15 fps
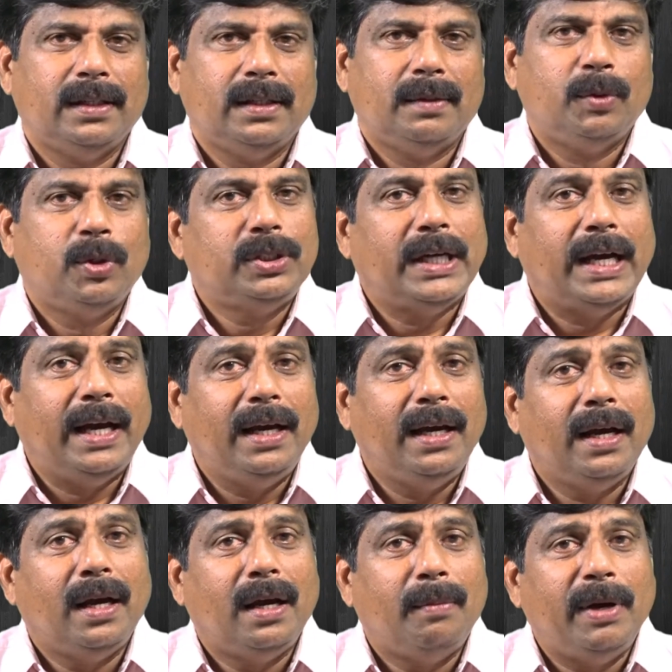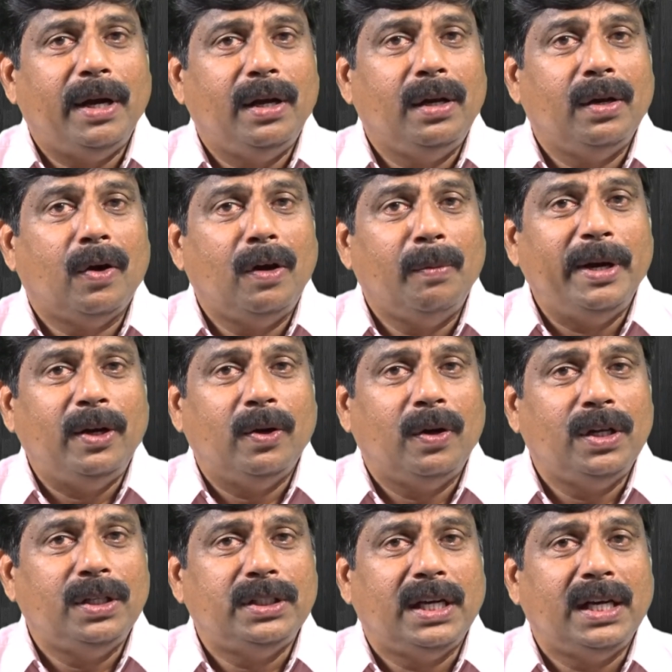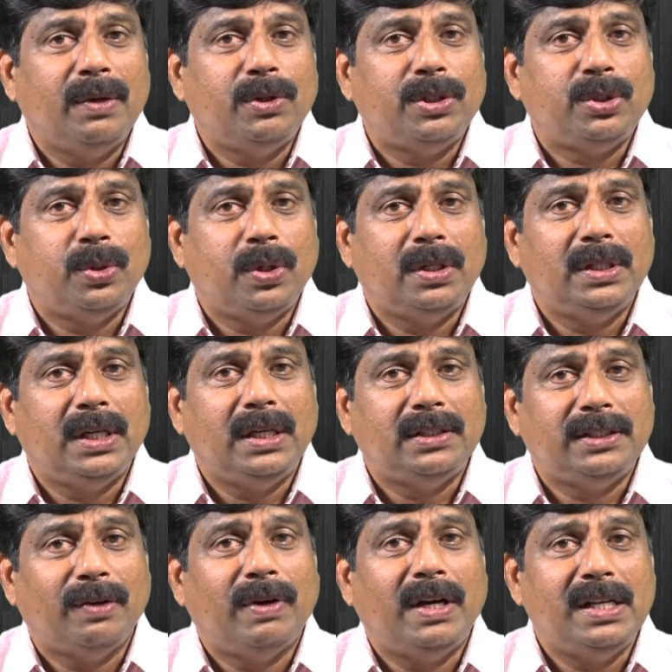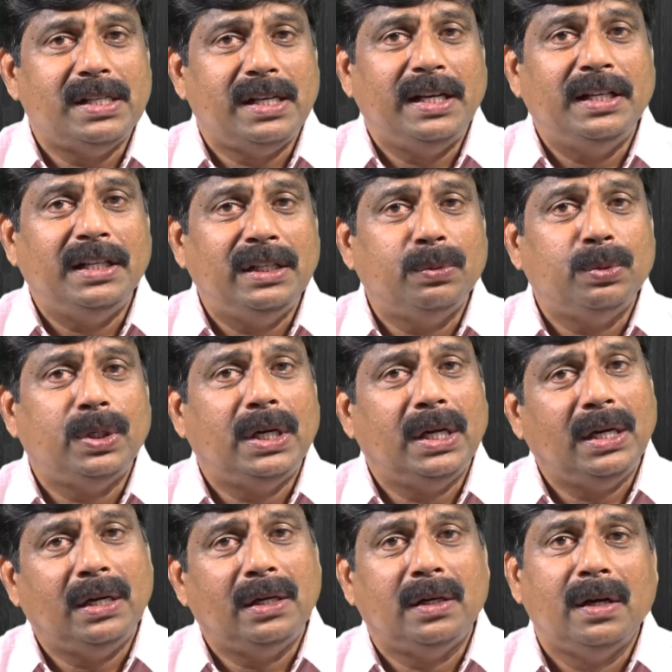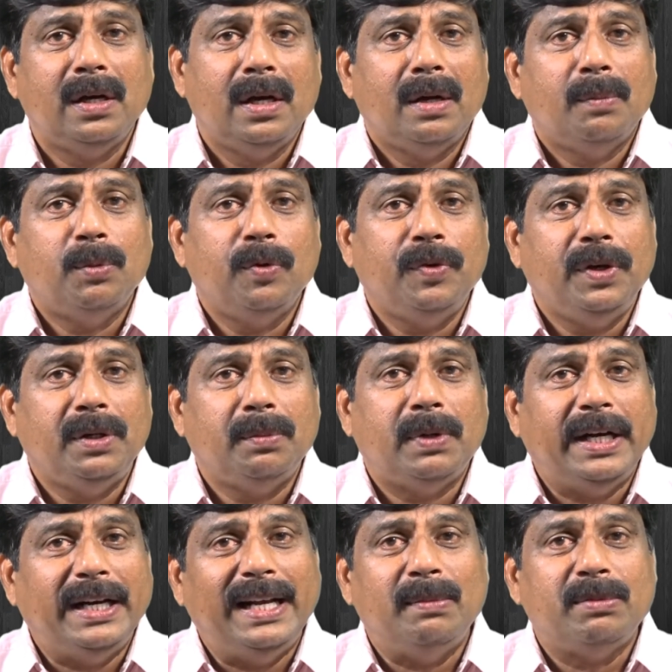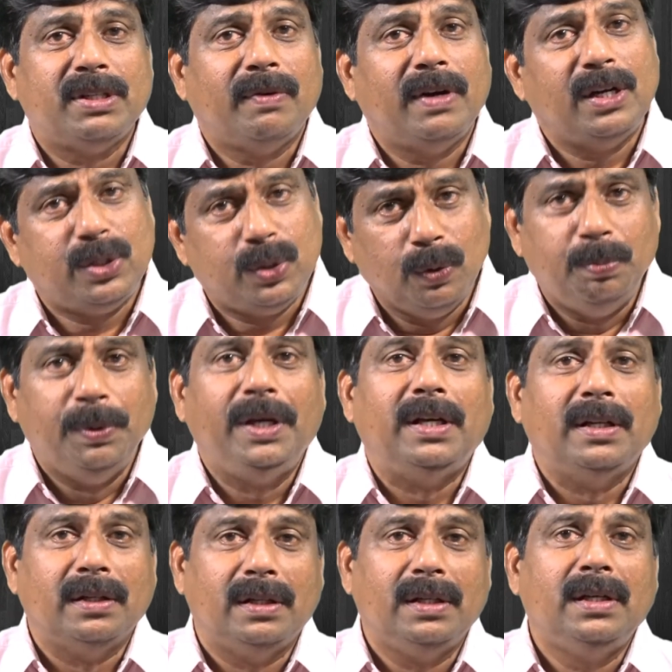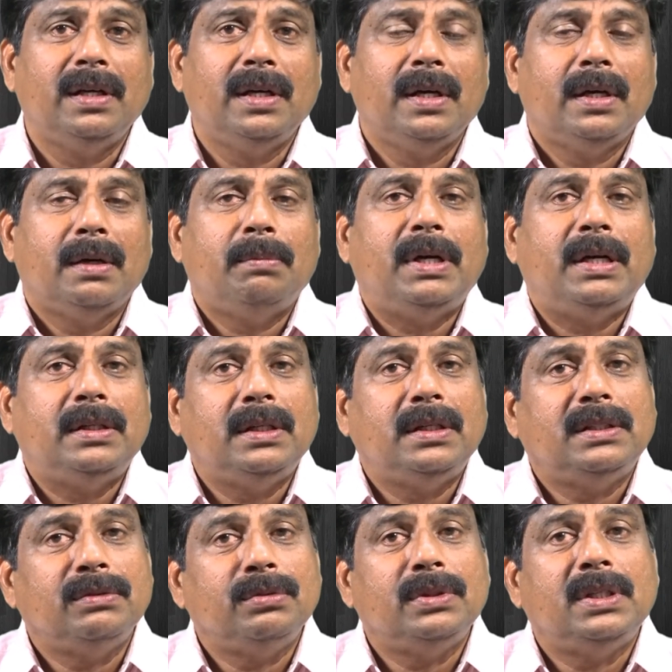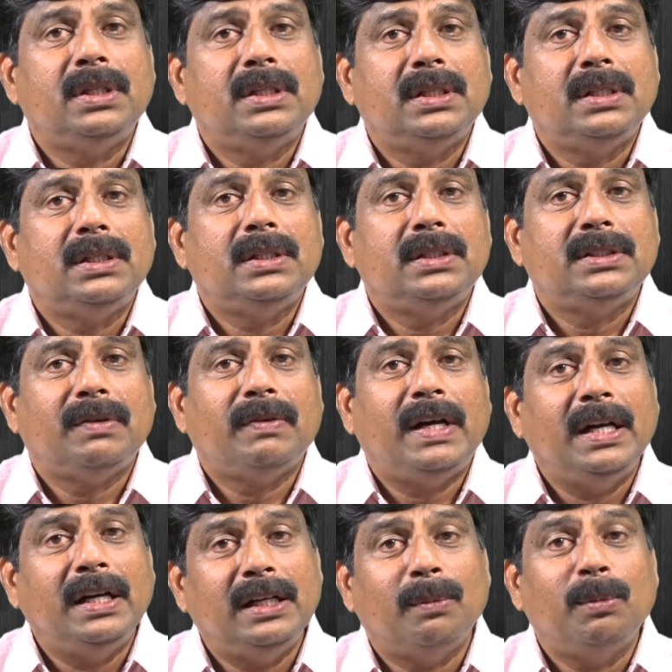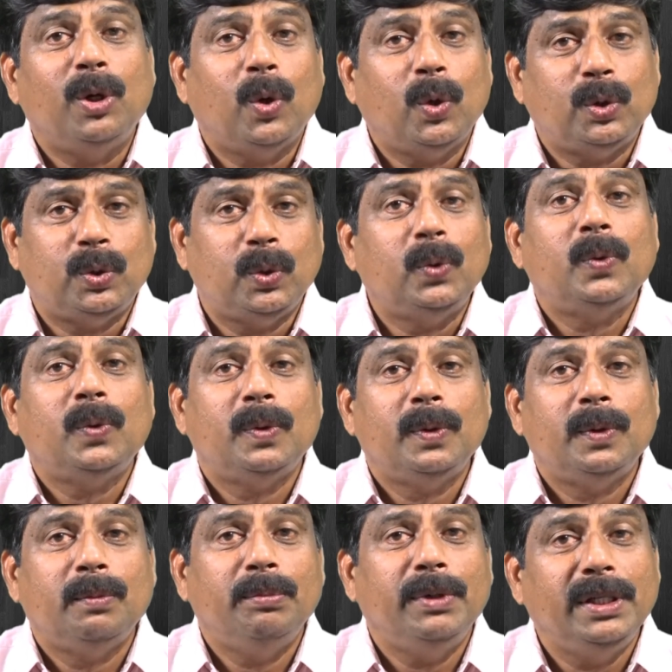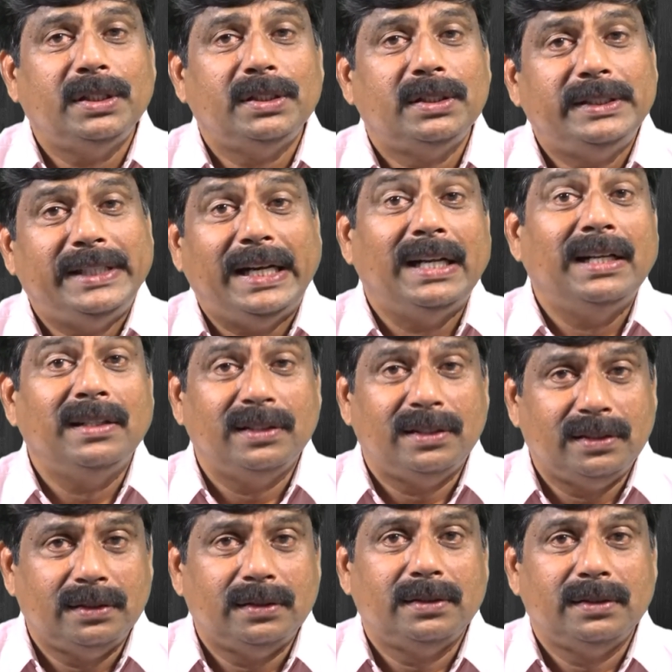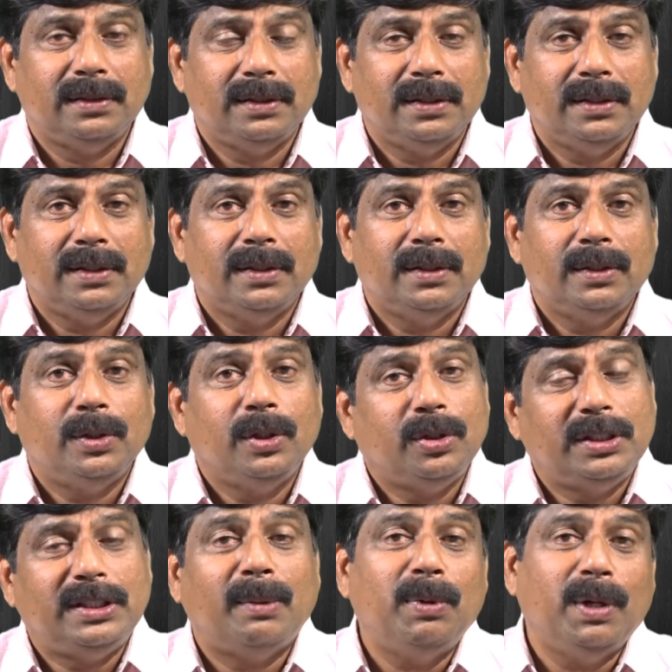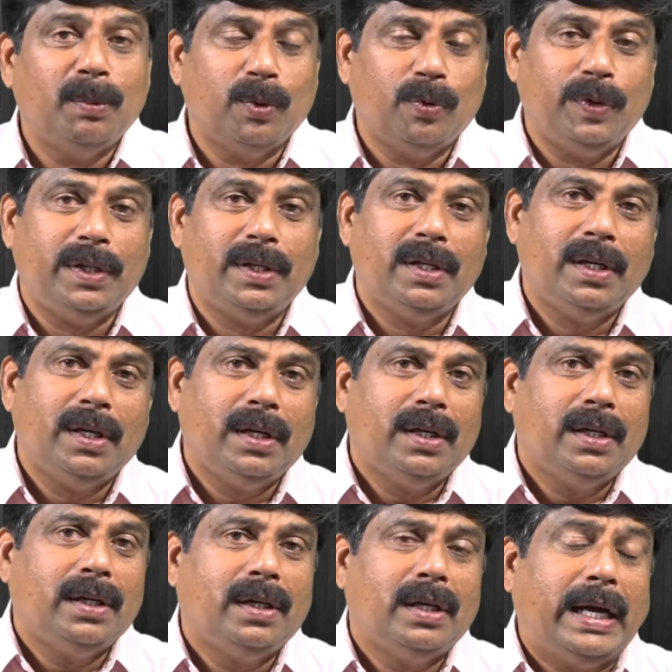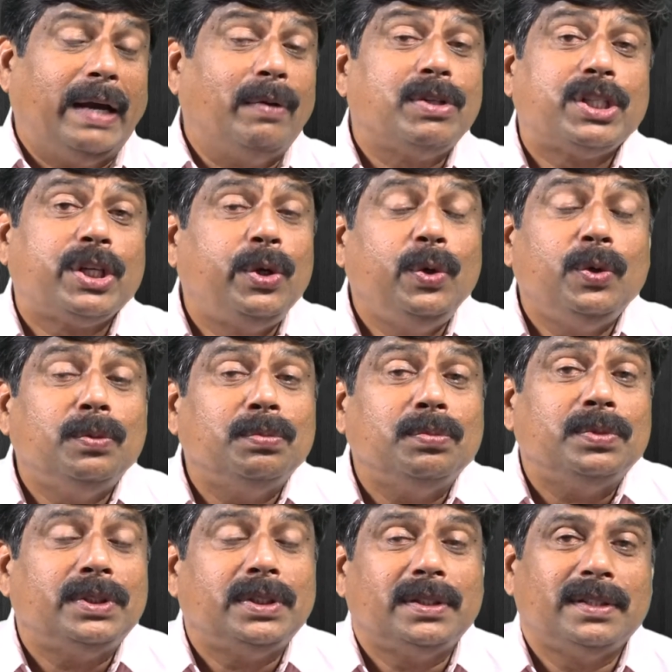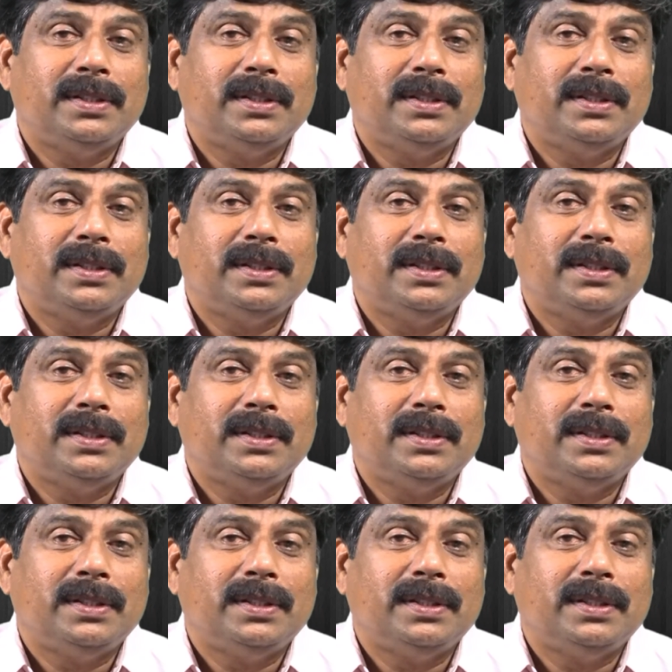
Because in all my knowledge, I was sure that Sawal is a Hindi word and movie by name Sawal should be Hindi. But there is a word Sawal in Tamil also, means challenge. So it is a Tamil movie. I was squirmed.